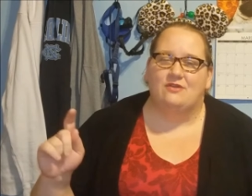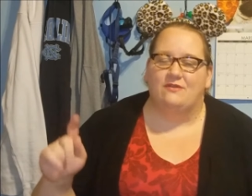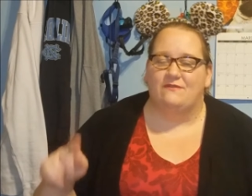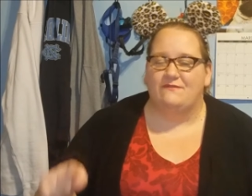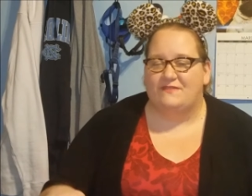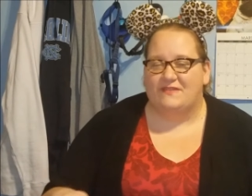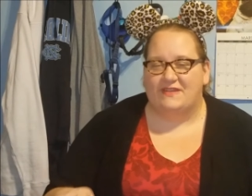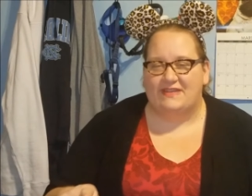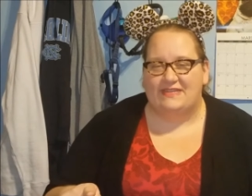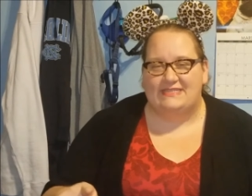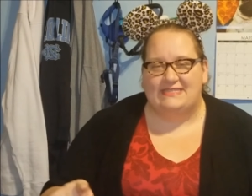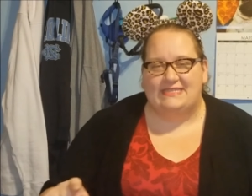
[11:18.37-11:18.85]

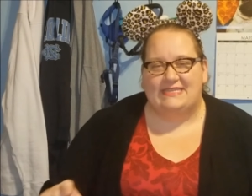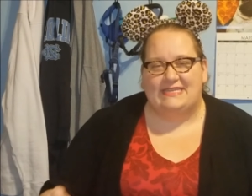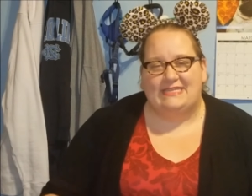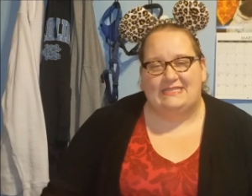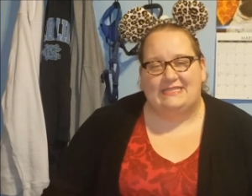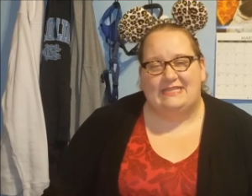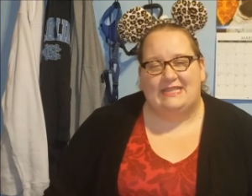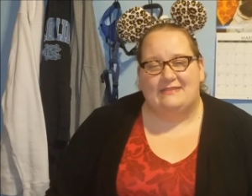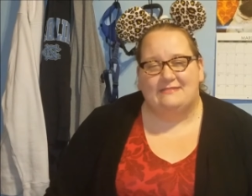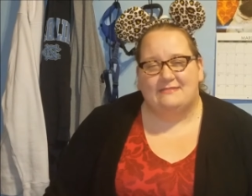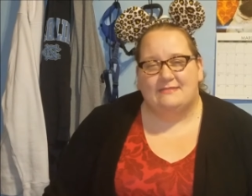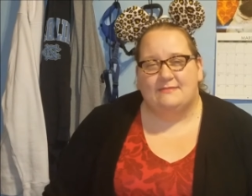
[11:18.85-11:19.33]
Don't forget to
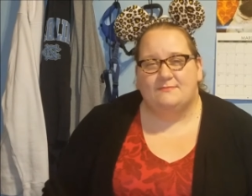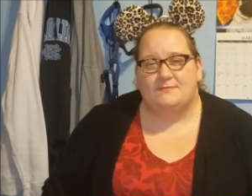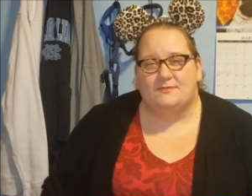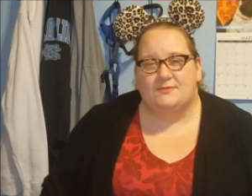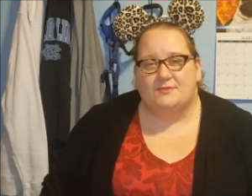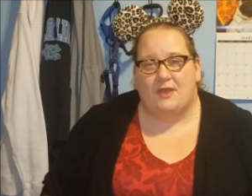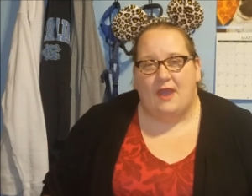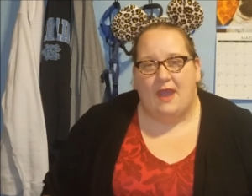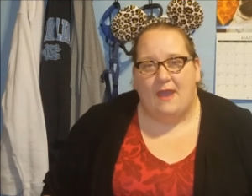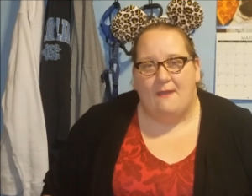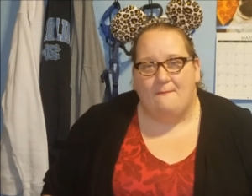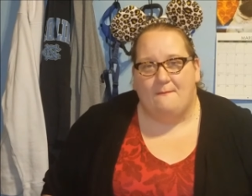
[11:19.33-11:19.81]
hit that
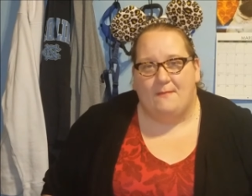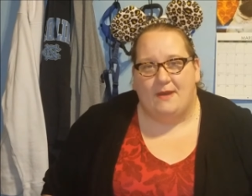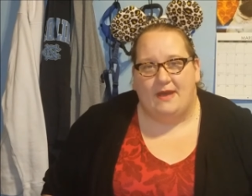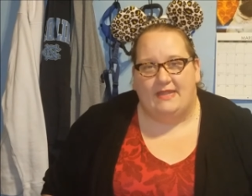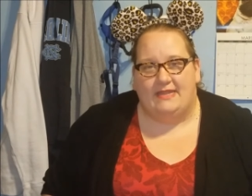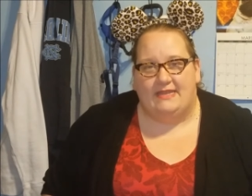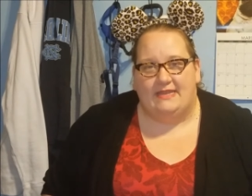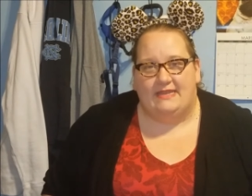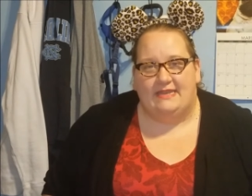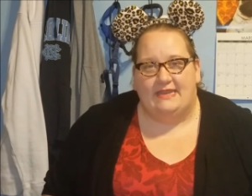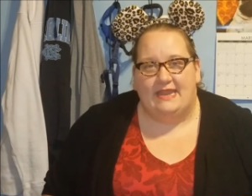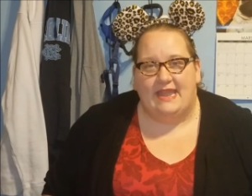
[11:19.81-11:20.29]
subscribe
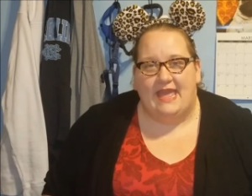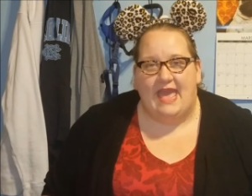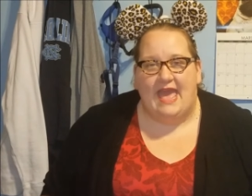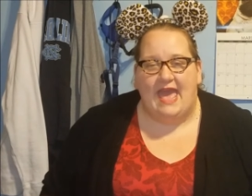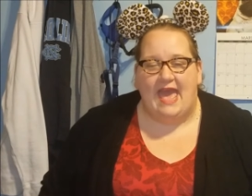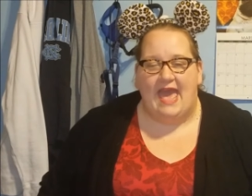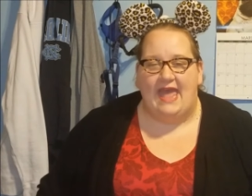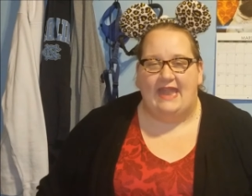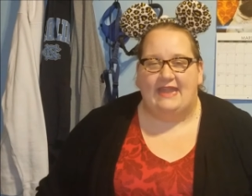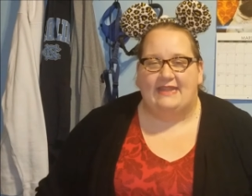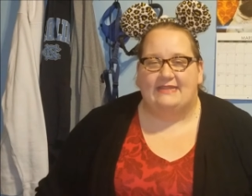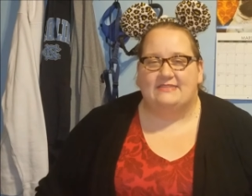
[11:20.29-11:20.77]
button.
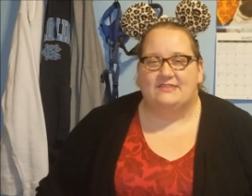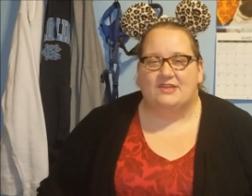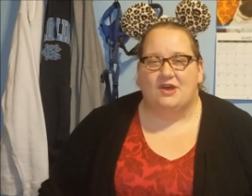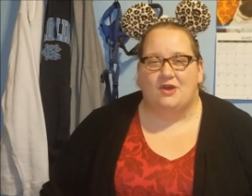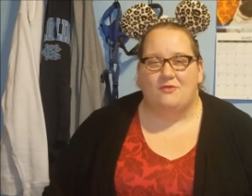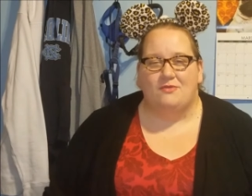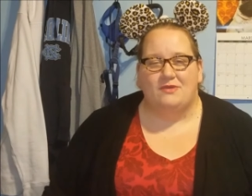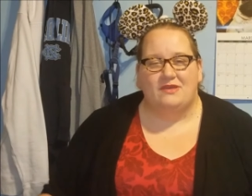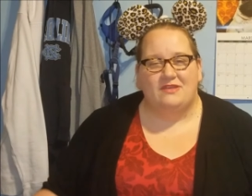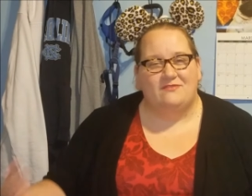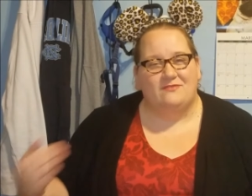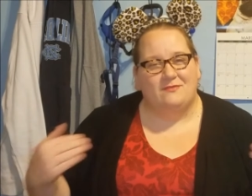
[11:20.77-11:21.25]
And
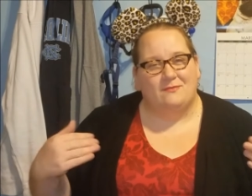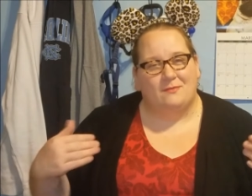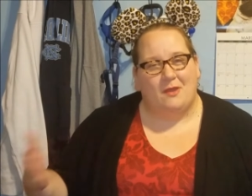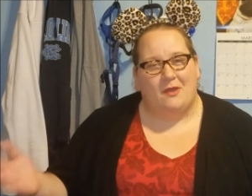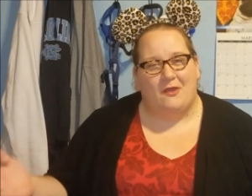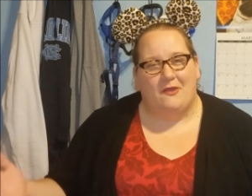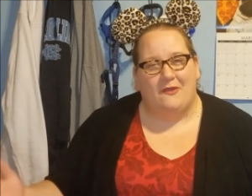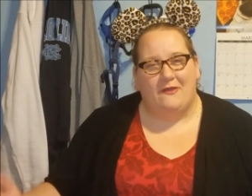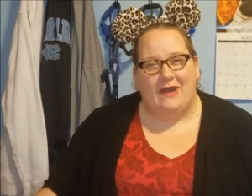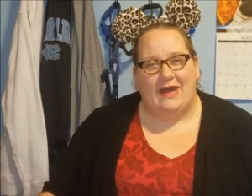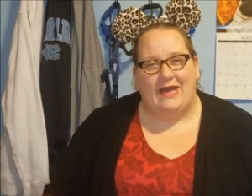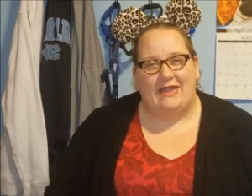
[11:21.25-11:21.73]
as always,
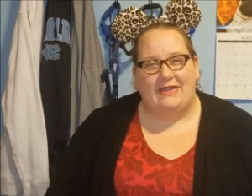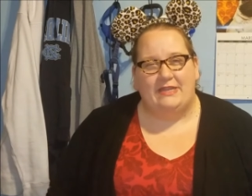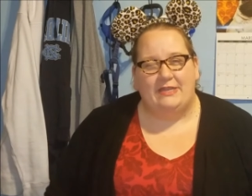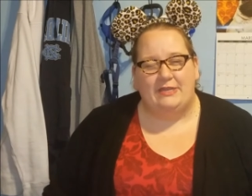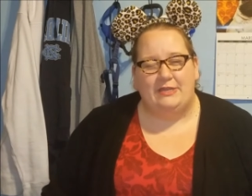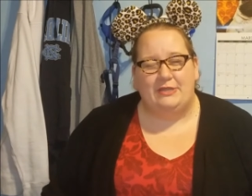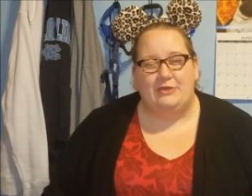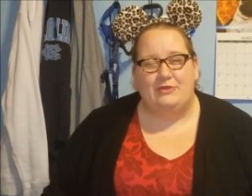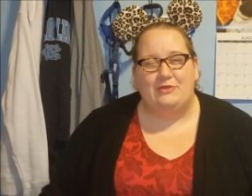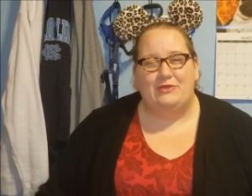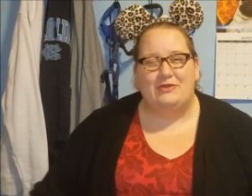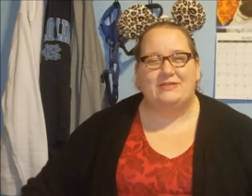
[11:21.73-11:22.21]
from our
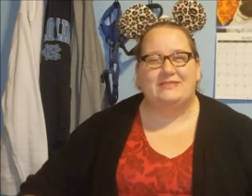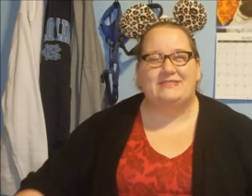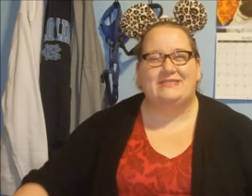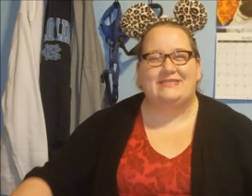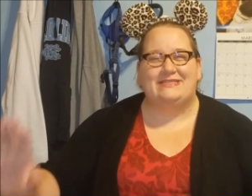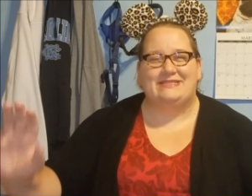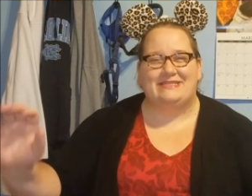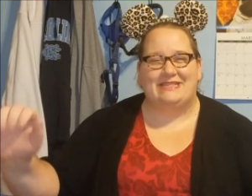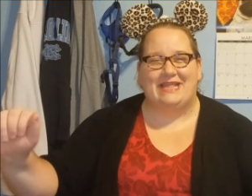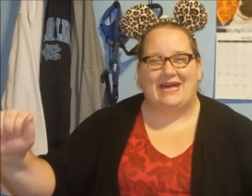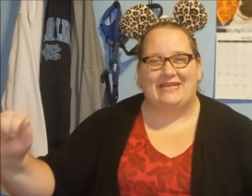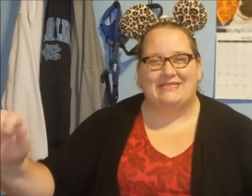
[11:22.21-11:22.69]
Ohana to
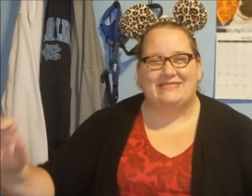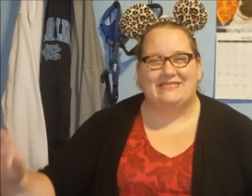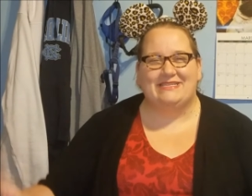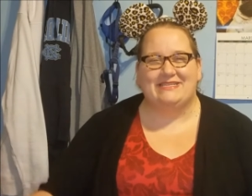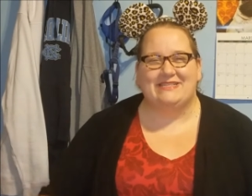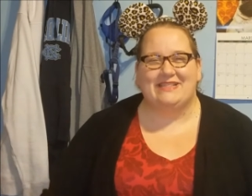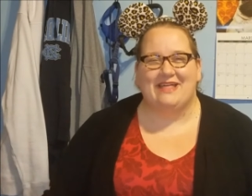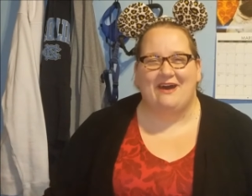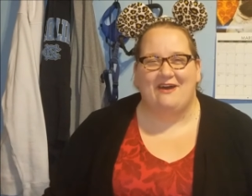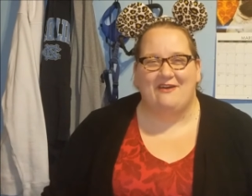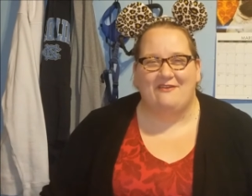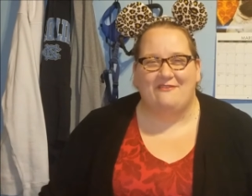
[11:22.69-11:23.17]
yours, lots of